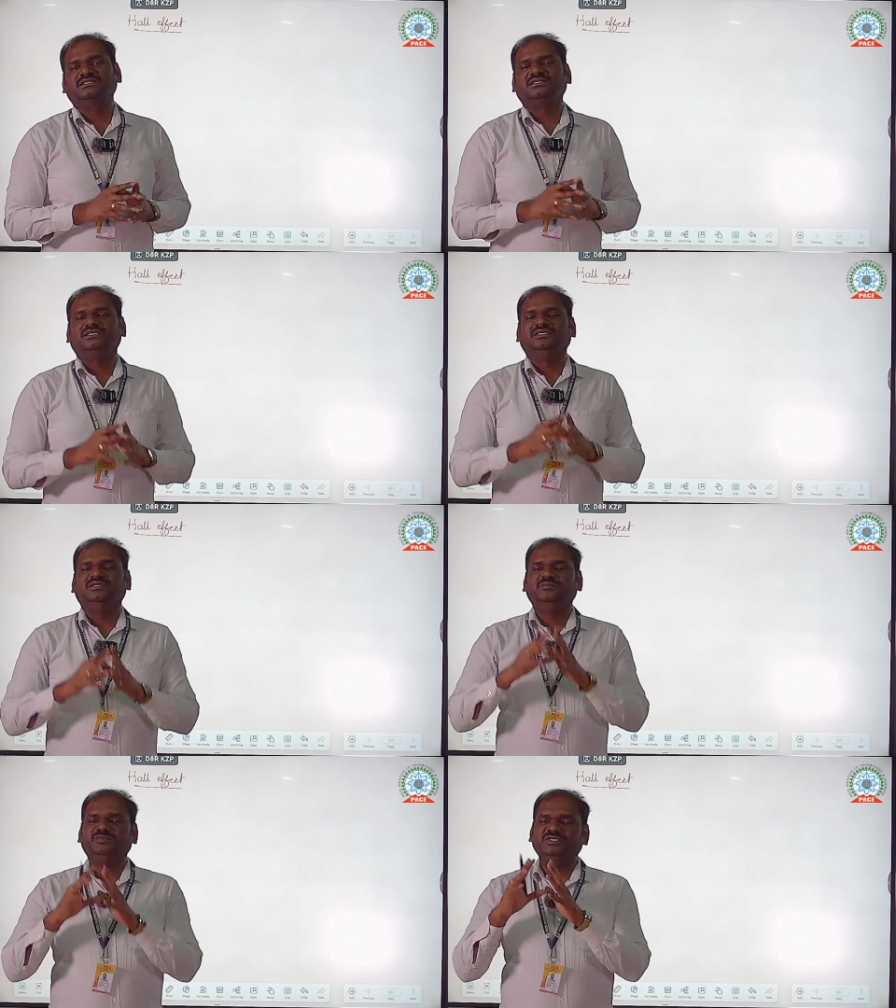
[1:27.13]

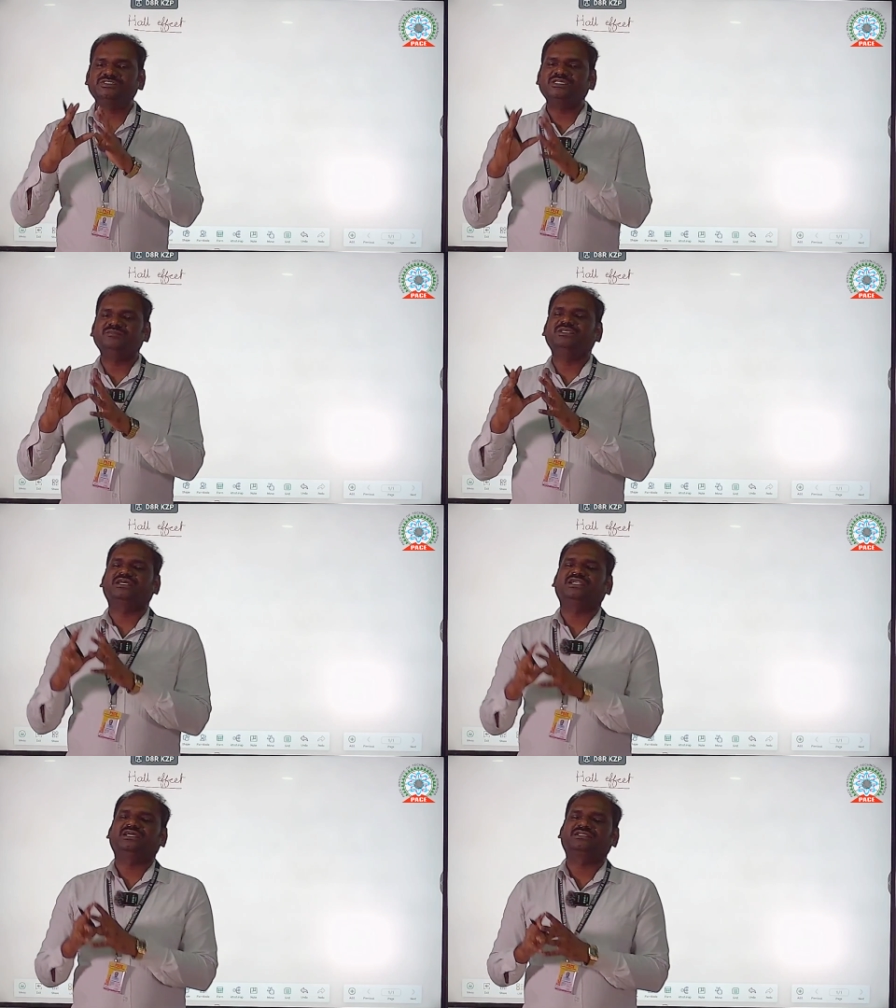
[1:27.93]
Impure
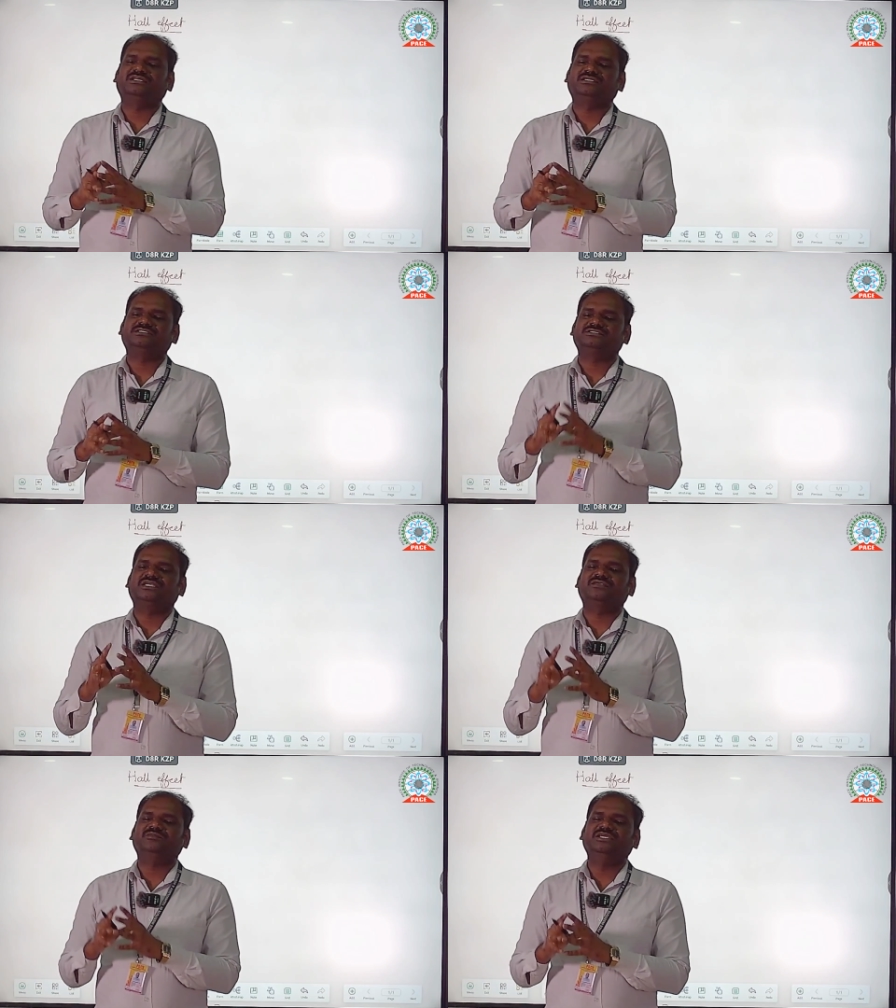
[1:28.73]
semiconductors, that
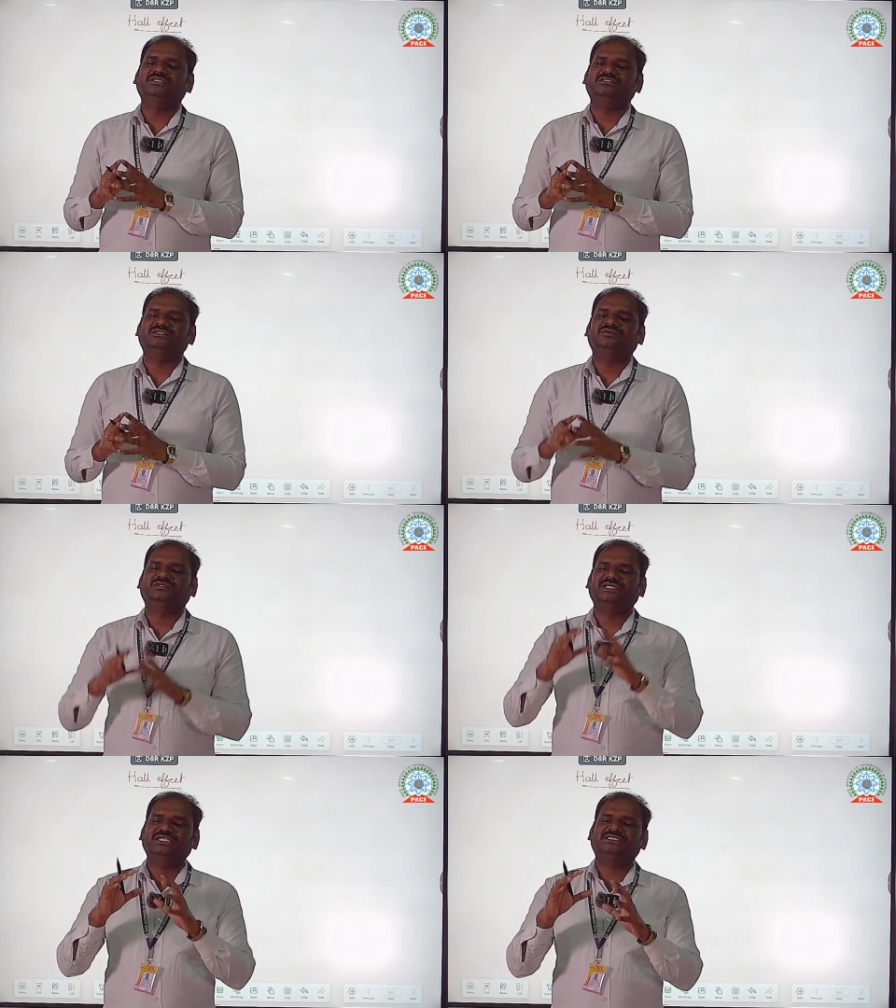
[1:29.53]
mean to
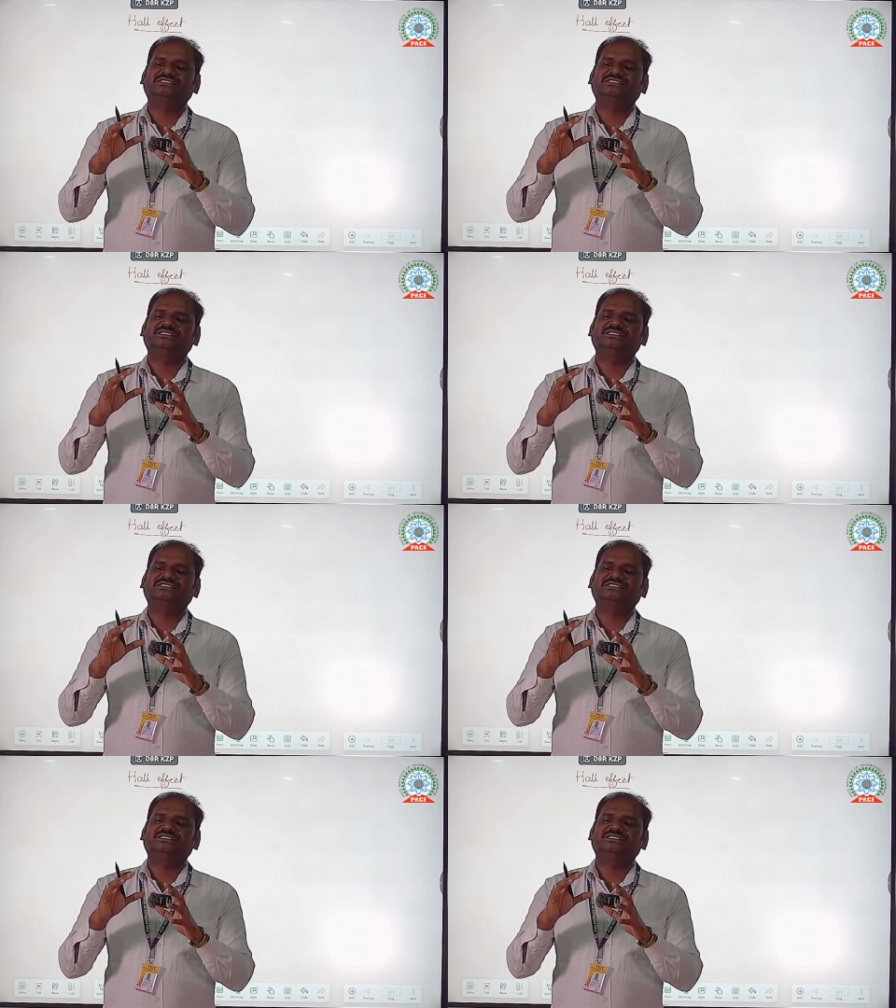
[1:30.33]
get